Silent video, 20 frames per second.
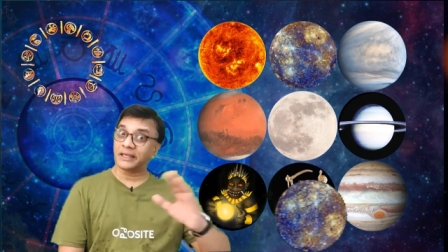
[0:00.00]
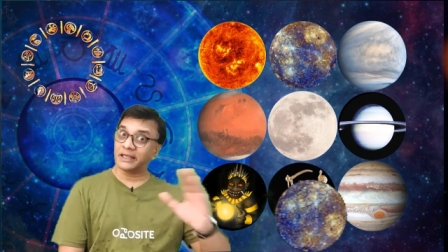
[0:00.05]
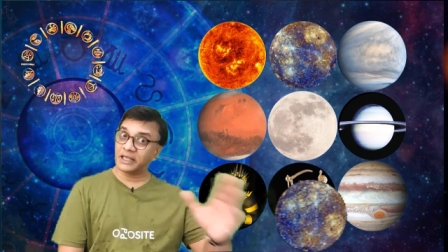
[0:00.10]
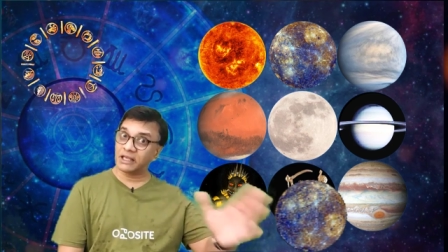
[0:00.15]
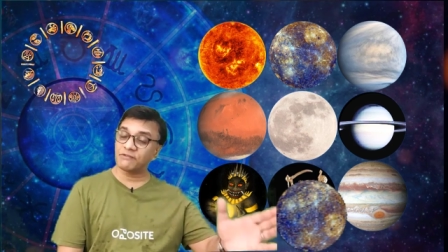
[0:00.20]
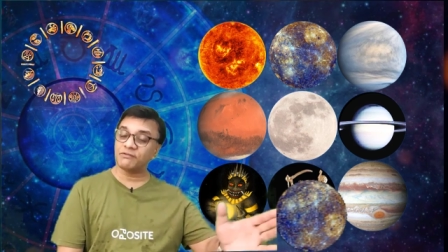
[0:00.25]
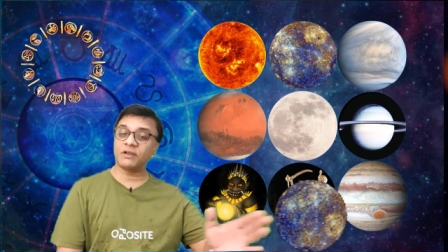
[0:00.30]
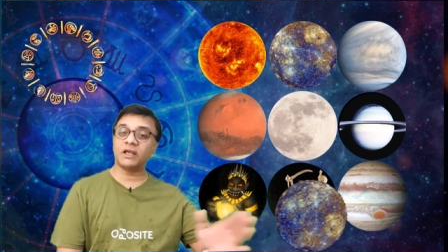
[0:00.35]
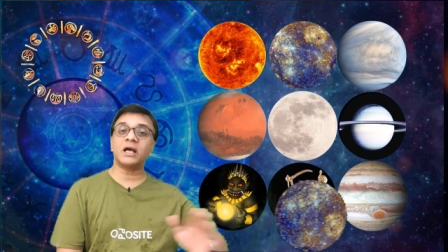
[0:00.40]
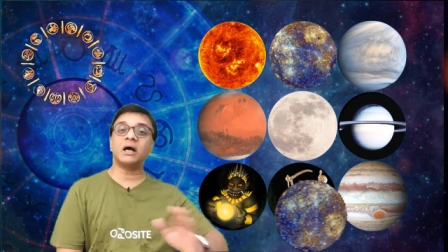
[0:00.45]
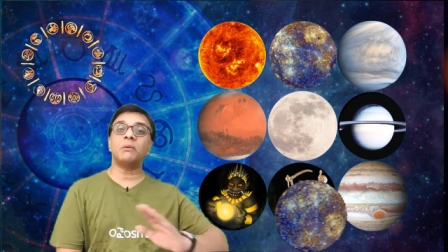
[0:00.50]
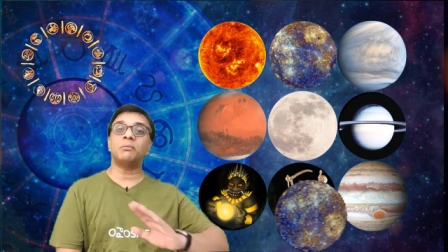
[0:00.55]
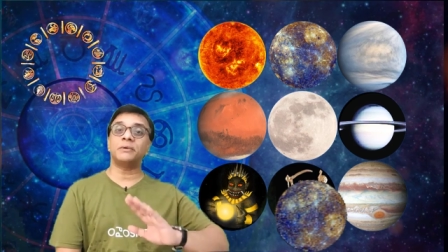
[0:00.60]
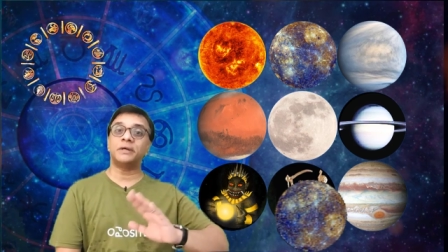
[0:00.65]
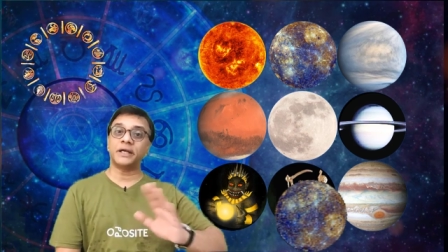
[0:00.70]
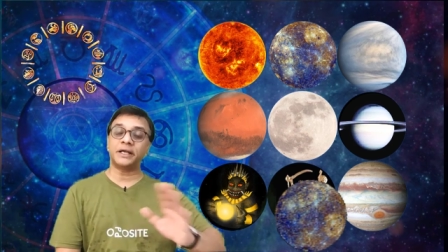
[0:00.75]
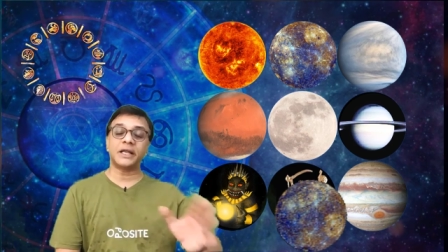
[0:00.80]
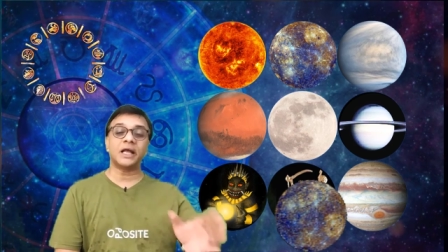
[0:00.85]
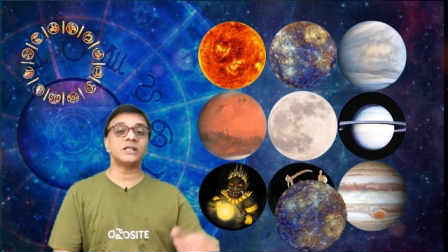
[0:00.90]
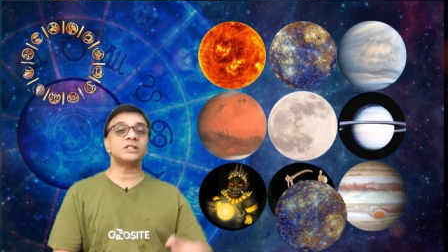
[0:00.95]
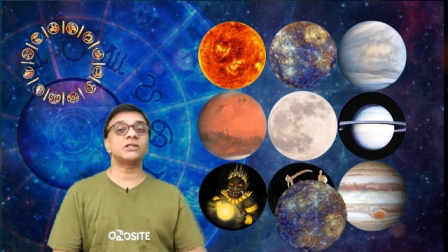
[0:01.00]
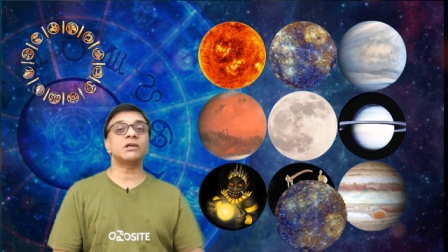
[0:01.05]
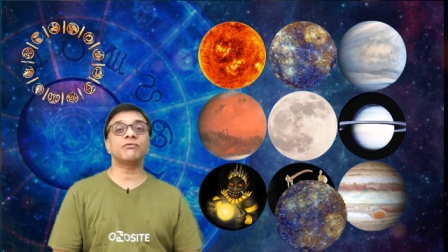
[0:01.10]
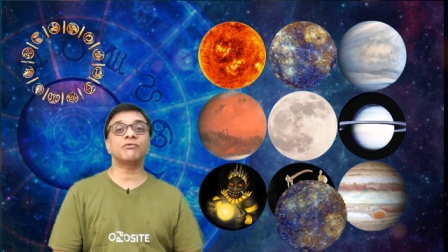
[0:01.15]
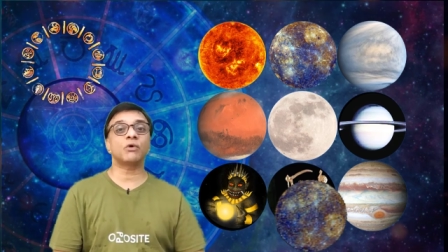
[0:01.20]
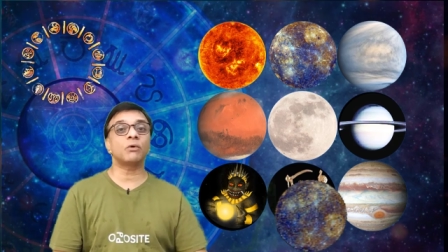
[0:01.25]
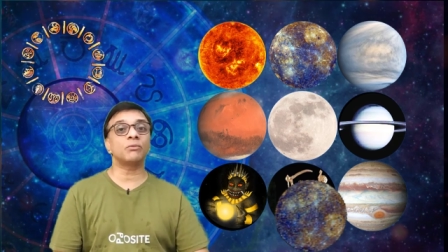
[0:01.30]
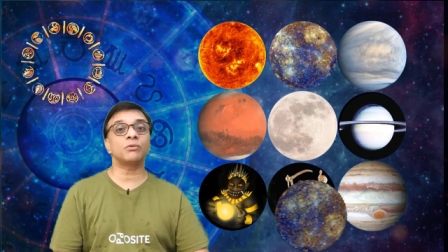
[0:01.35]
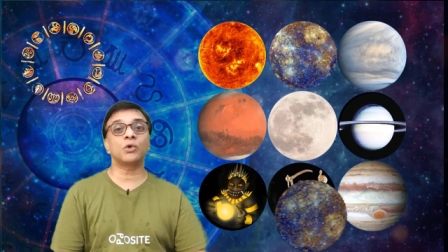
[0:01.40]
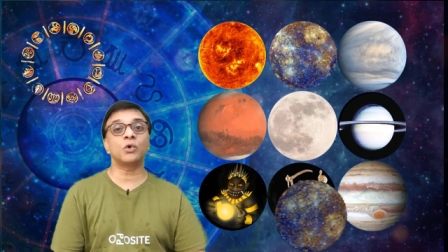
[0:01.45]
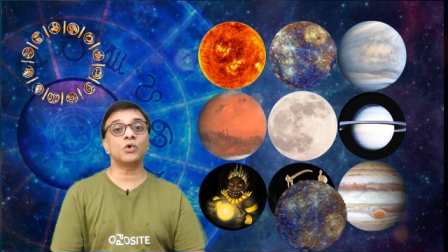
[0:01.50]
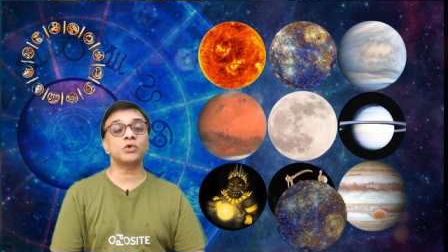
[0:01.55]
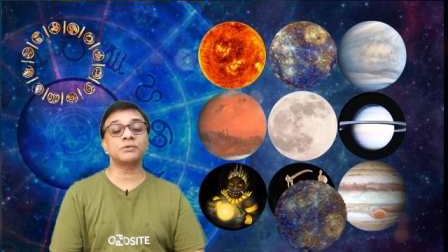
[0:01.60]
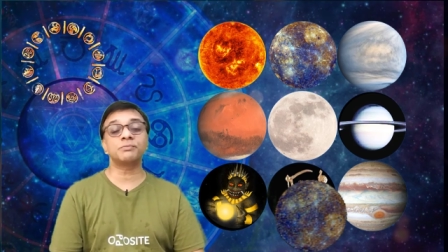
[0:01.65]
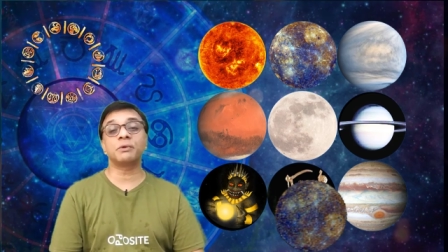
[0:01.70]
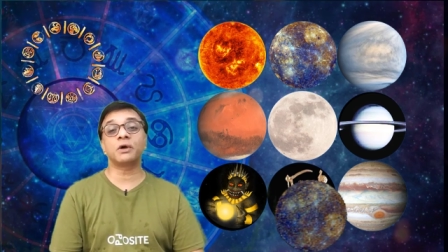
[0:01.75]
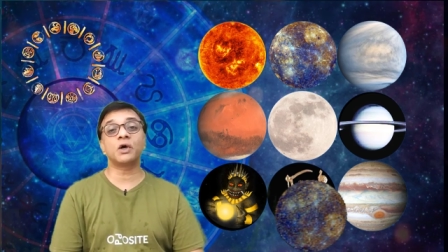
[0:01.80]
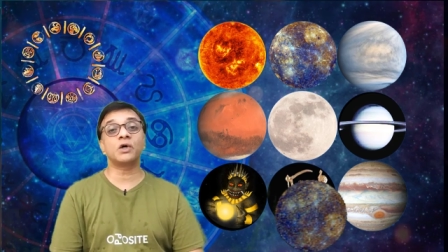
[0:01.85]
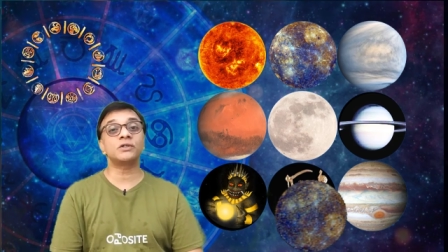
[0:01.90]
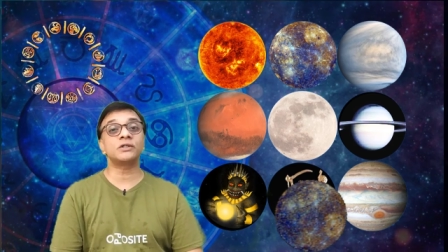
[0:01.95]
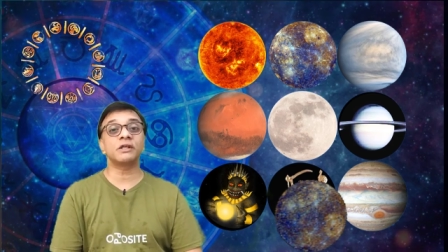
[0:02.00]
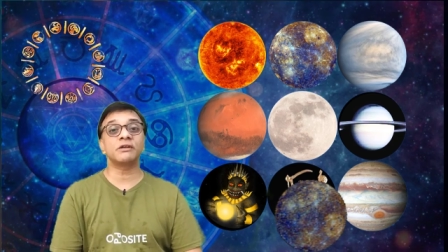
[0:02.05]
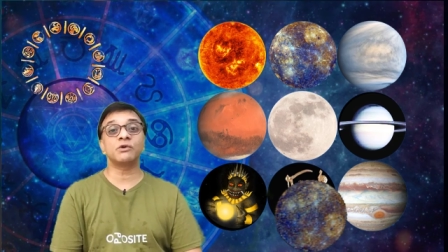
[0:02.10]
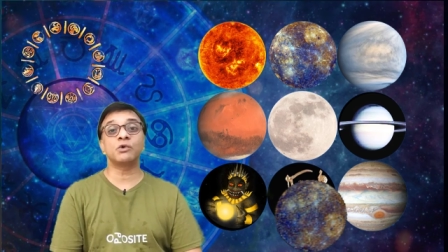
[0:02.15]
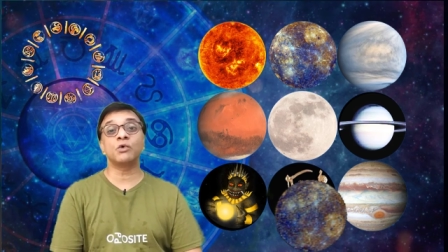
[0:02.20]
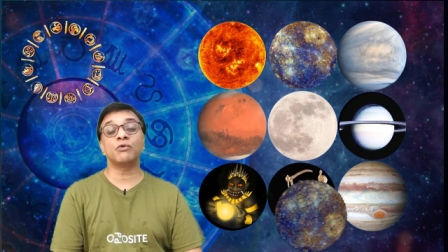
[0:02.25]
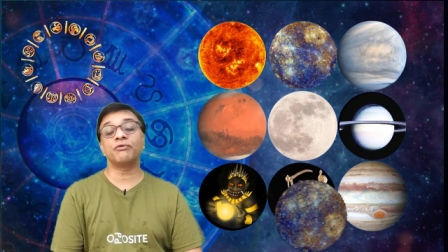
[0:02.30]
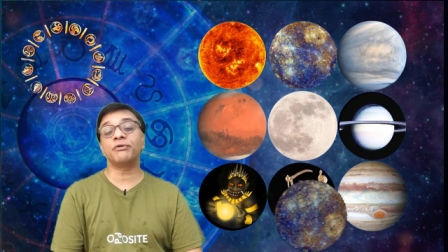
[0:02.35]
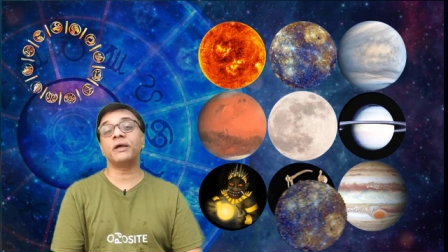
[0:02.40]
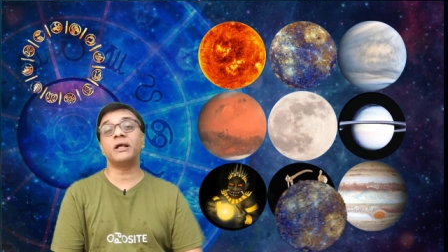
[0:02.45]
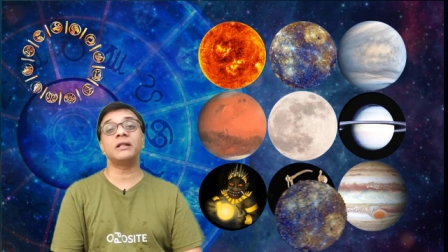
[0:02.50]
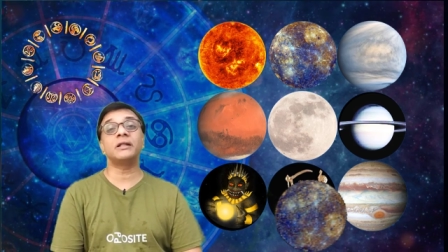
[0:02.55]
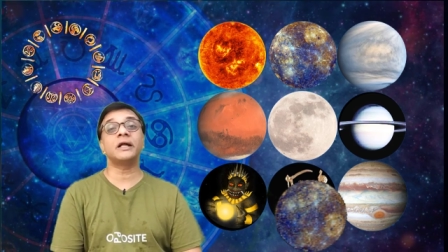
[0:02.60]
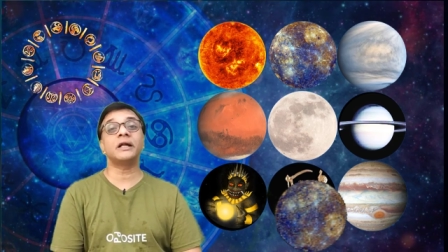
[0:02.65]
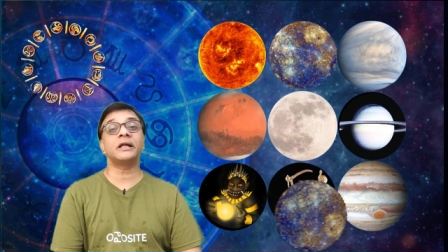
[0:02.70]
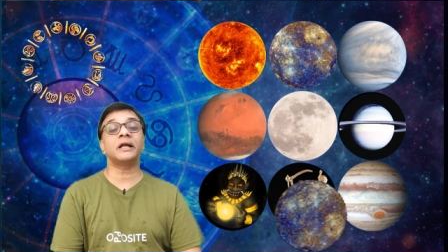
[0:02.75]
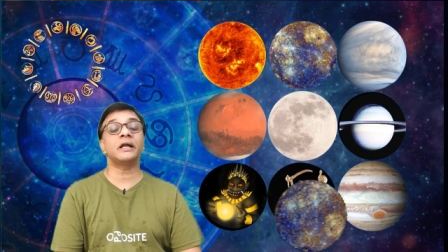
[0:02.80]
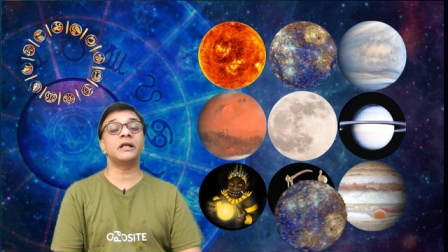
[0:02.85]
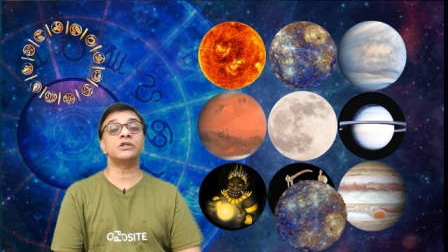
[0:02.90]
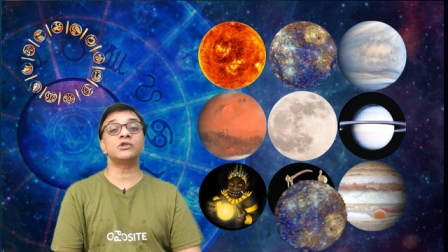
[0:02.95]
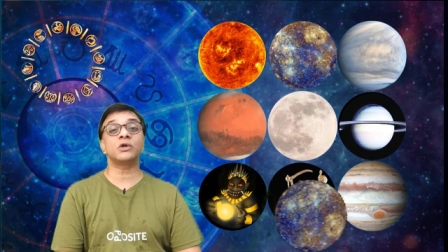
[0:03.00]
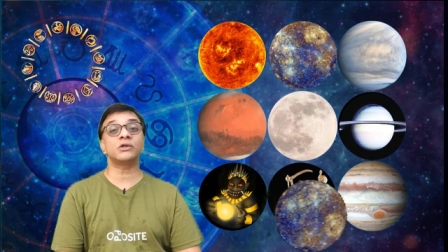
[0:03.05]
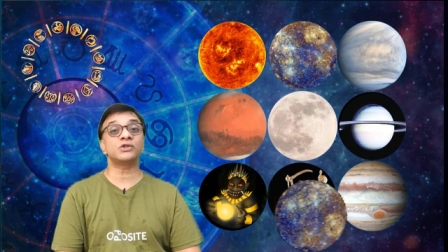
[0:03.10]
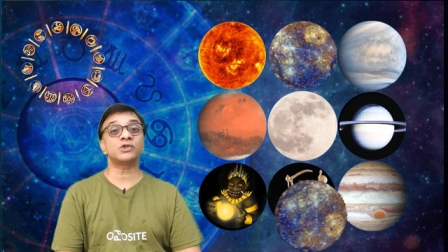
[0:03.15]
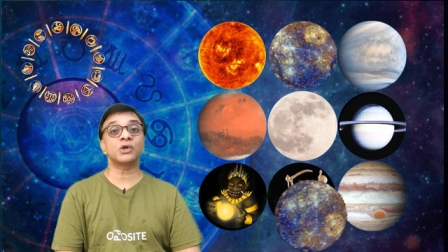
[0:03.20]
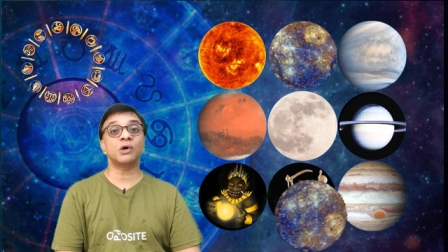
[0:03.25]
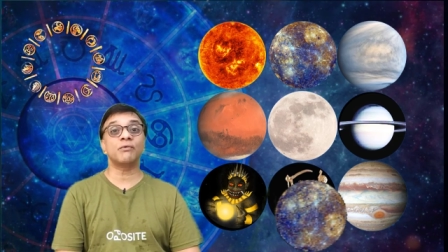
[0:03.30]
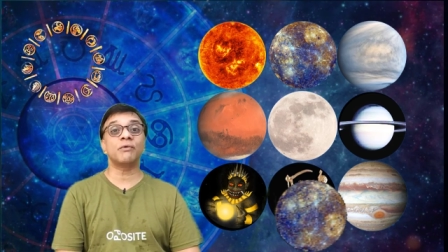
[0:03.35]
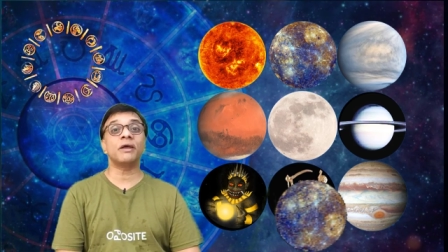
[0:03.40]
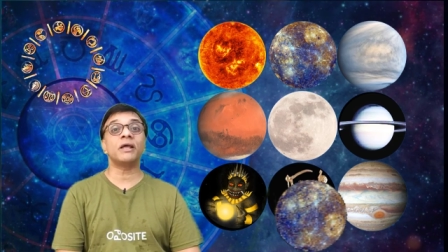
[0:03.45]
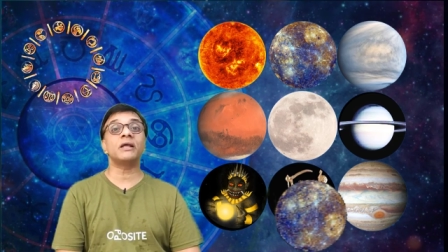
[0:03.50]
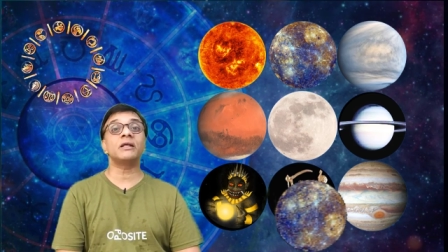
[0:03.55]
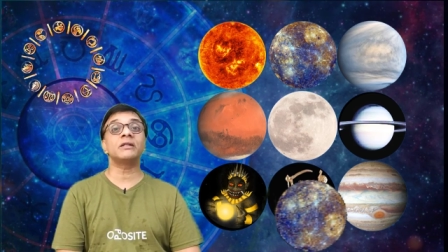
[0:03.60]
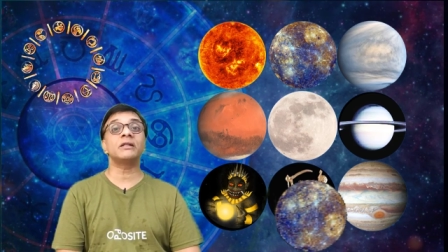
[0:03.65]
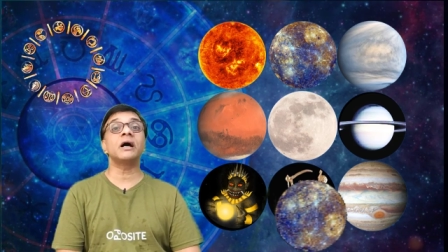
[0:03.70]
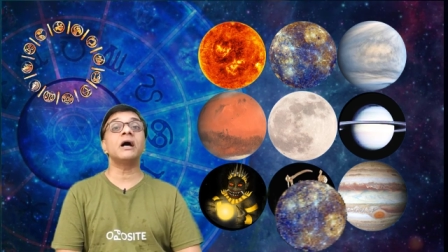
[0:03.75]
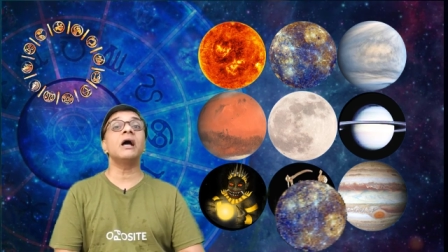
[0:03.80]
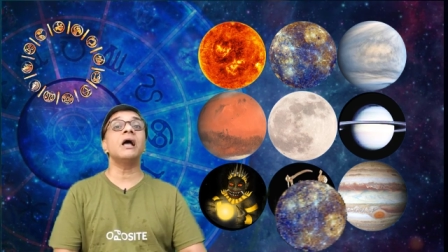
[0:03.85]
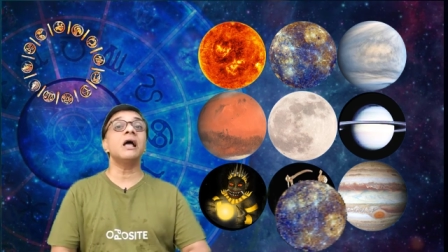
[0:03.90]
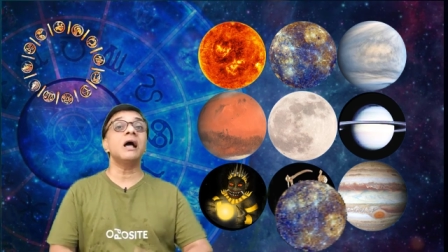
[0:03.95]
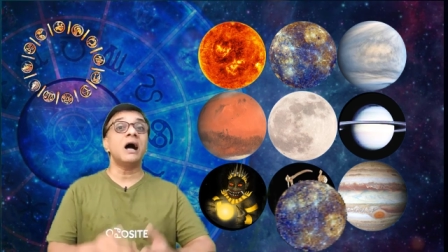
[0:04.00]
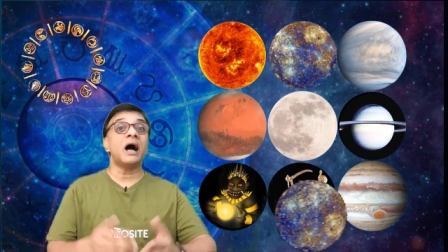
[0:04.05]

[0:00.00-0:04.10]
giving up, detaching from those because they, you feel that it is not serving the